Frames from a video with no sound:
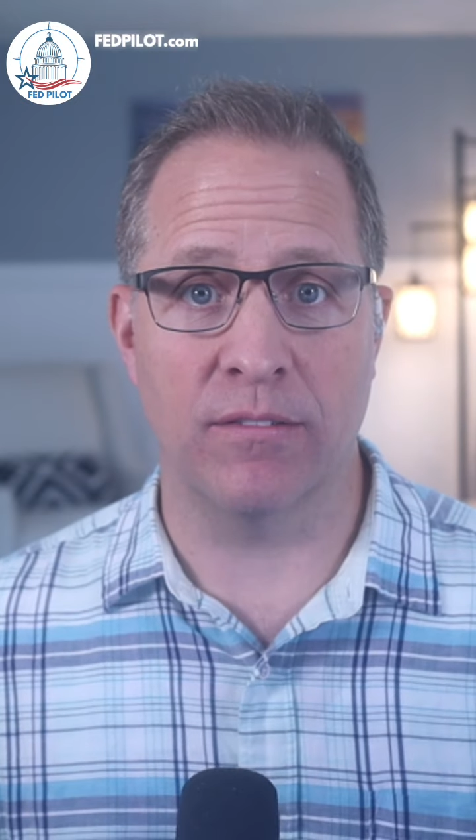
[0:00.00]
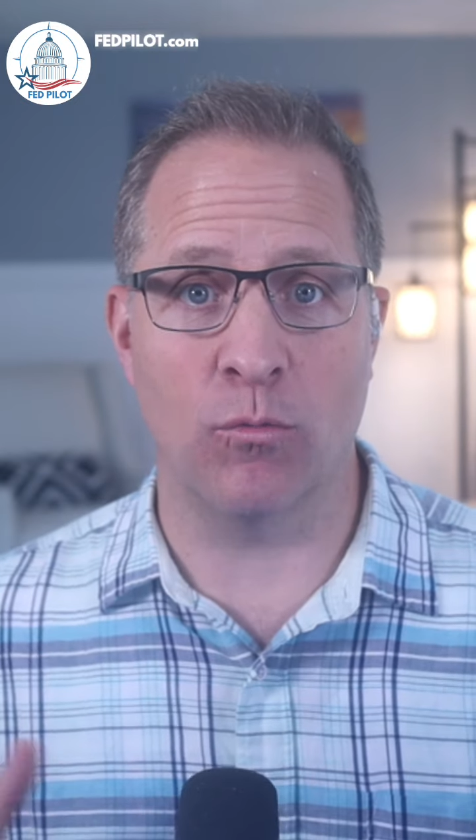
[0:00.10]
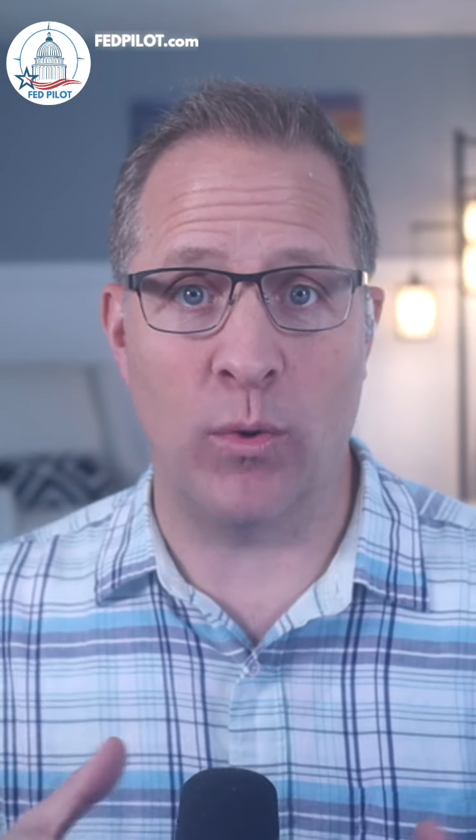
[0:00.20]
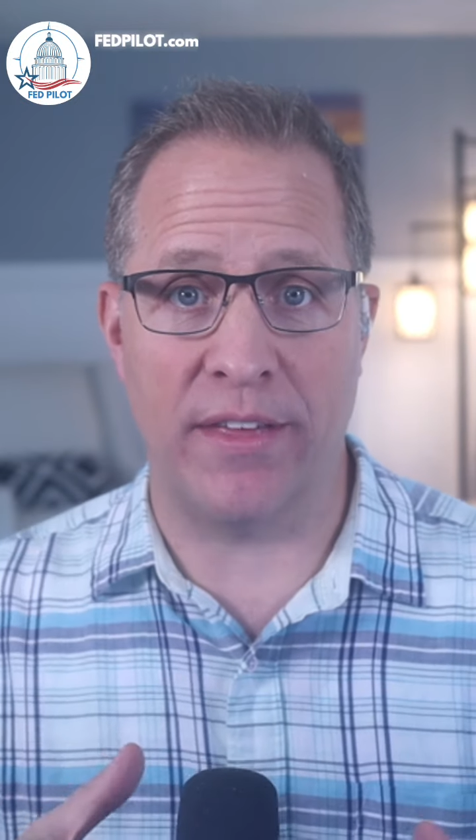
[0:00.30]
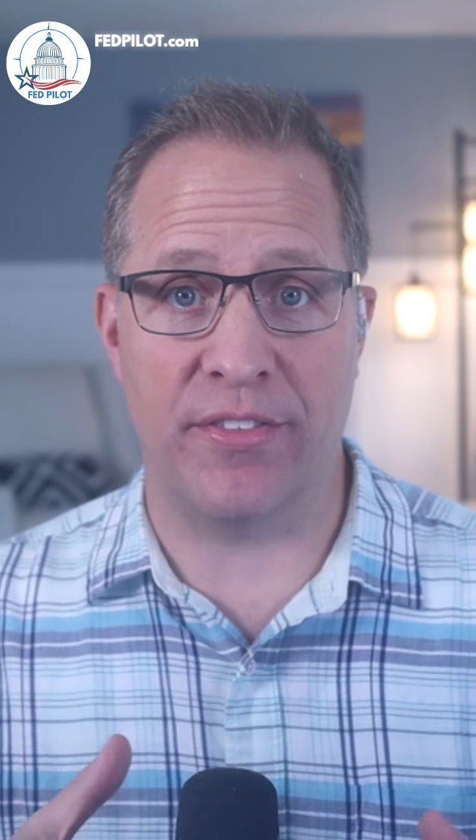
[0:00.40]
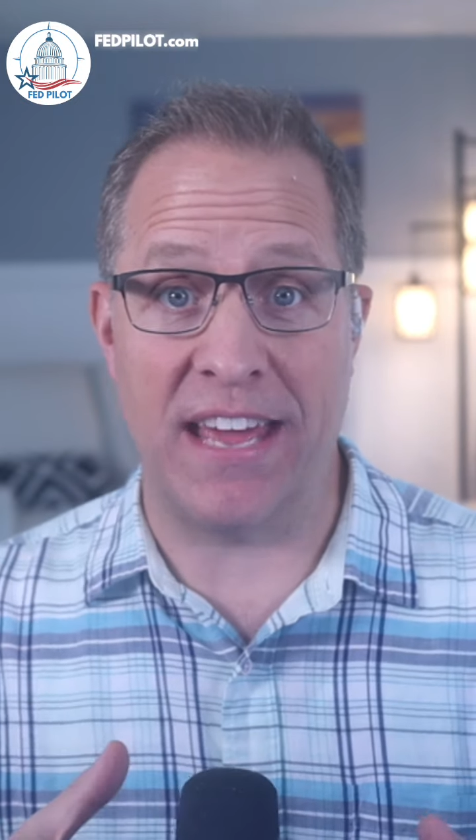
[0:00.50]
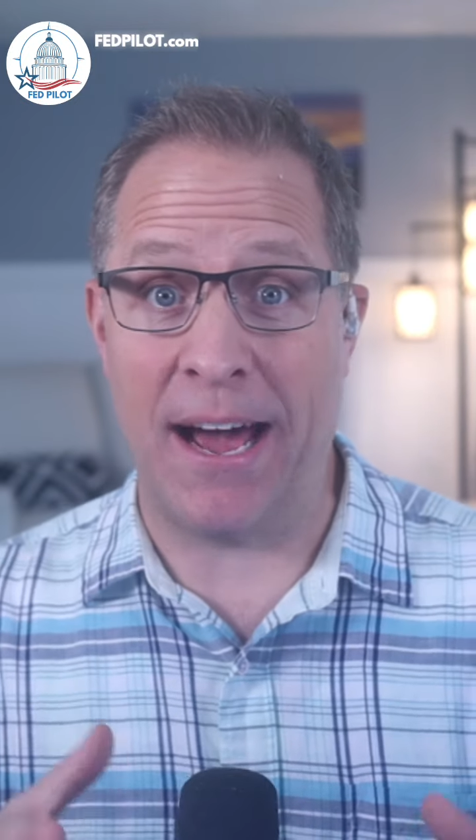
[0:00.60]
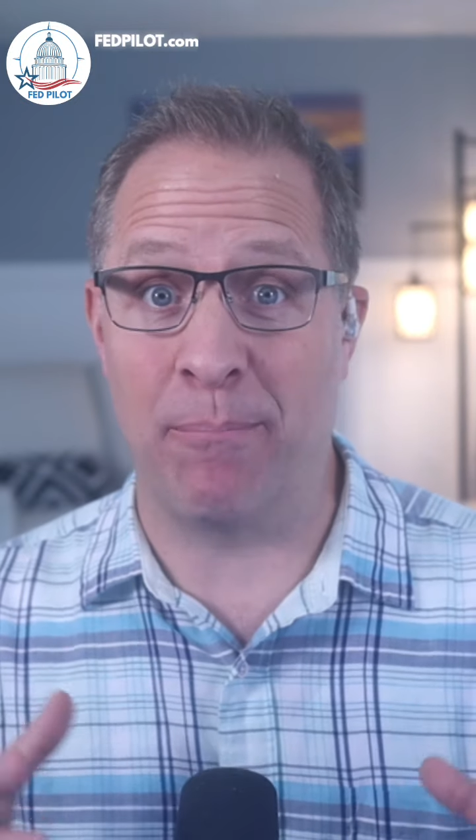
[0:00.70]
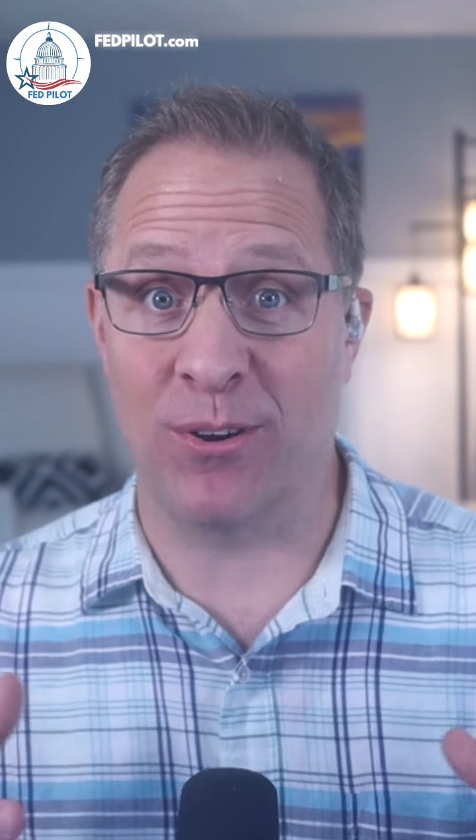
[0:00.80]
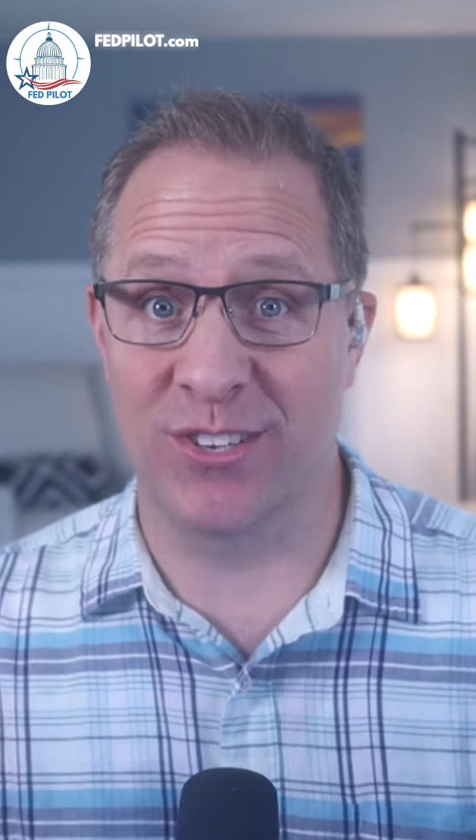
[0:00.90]
with
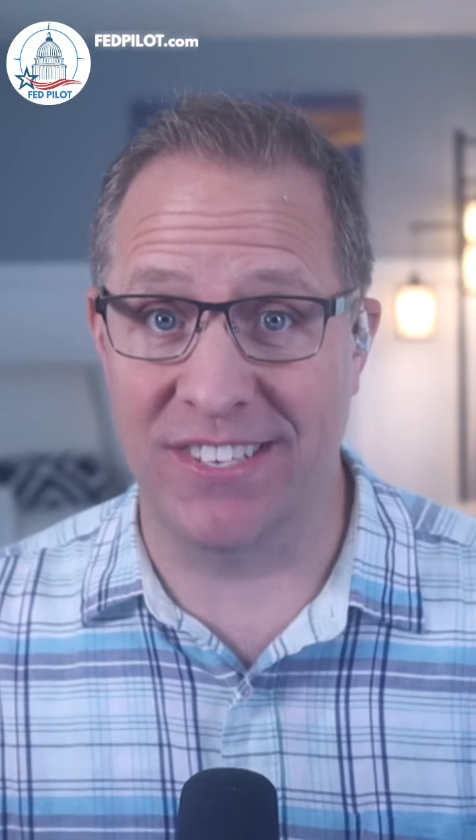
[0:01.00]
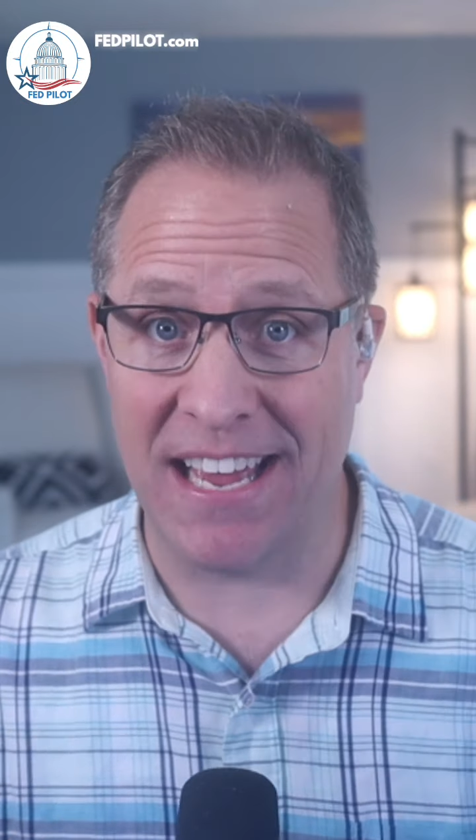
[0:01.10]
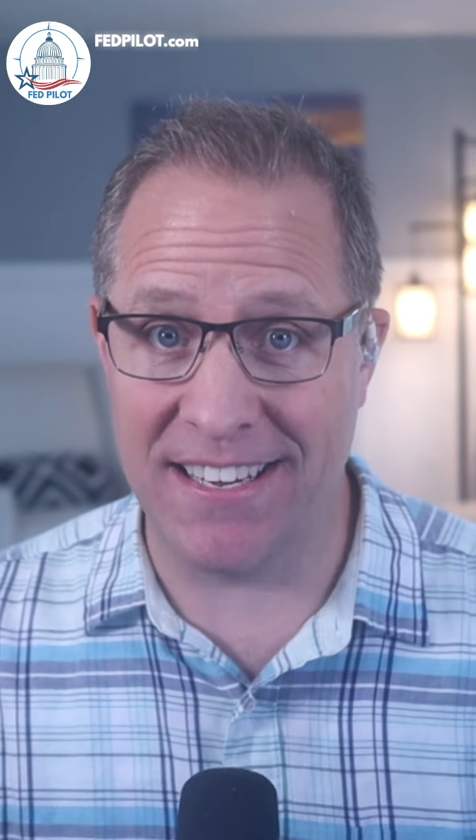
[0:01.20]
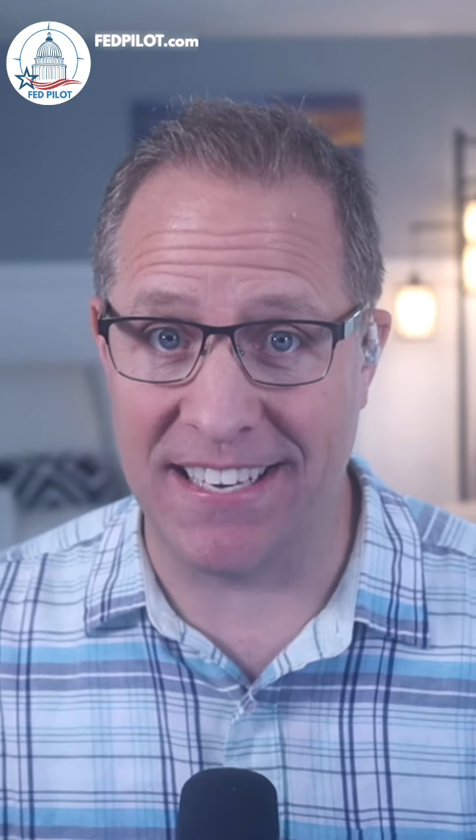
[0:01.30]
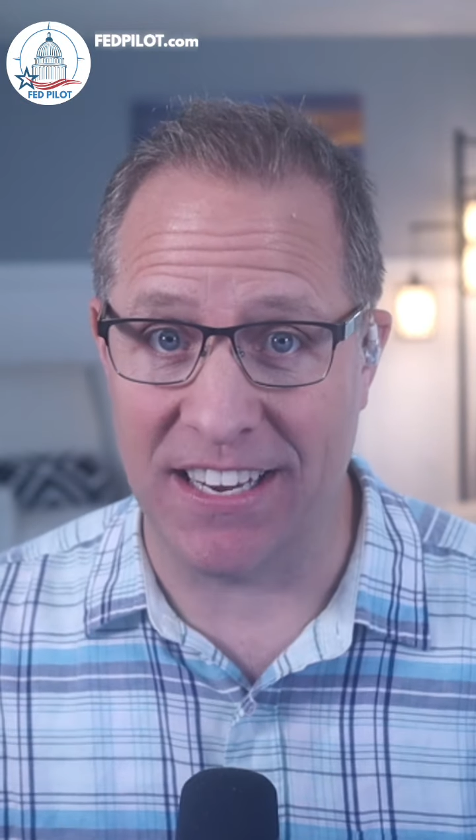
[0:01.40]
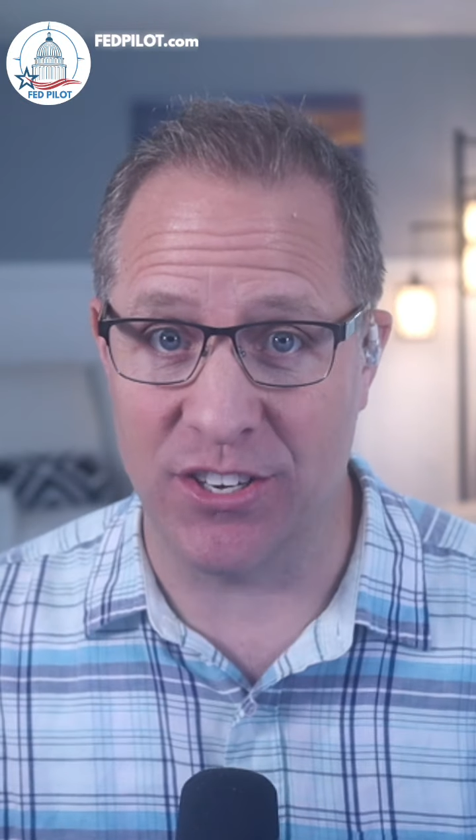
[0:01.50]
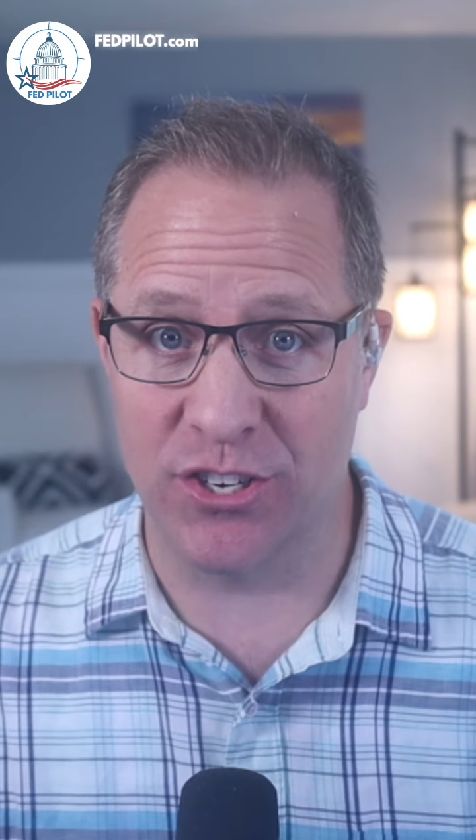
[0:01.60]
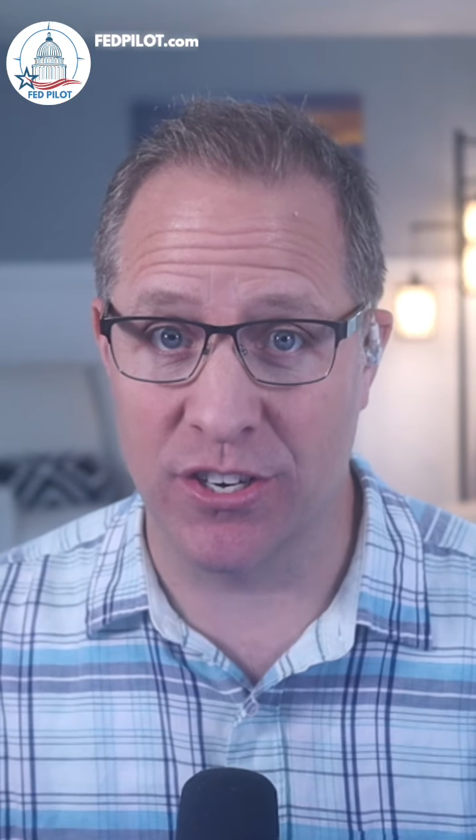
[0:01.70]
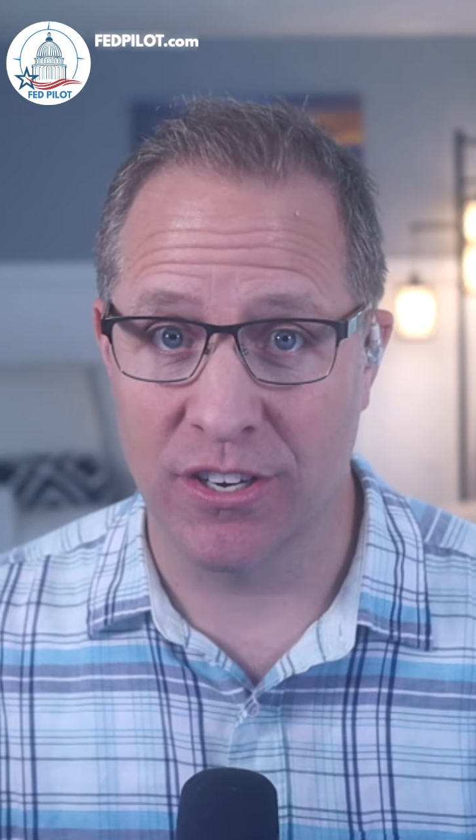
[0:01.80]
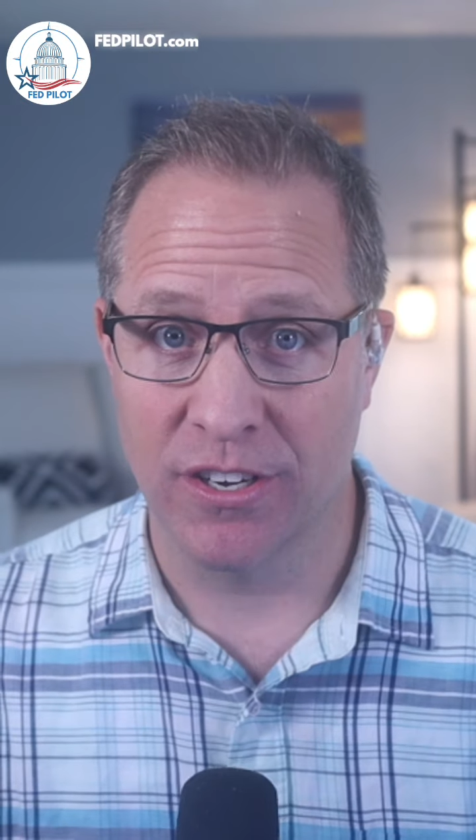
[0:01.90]
a
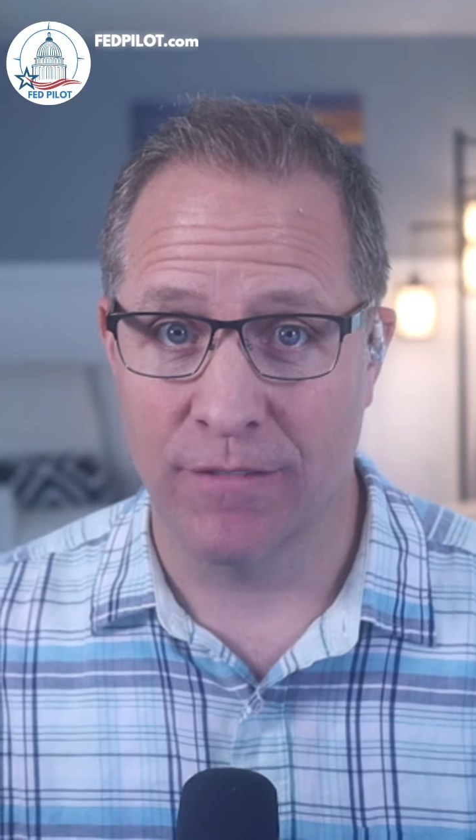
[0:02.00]
percentage.